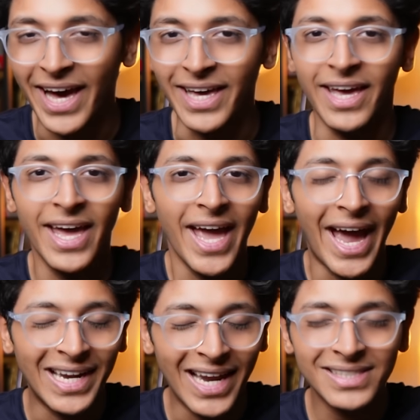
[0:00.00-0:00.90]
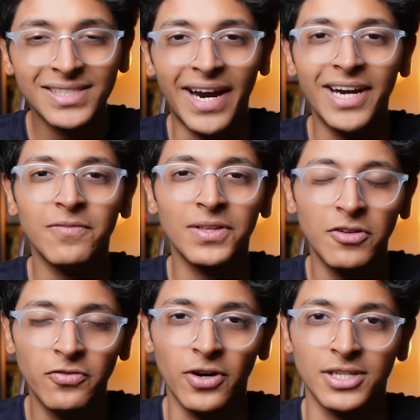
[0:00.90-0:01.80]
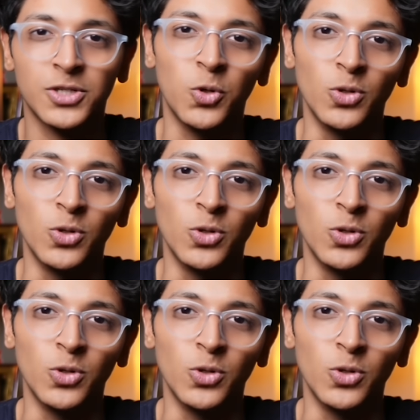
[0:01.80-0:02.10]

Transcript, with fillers: AI. And let's start with the first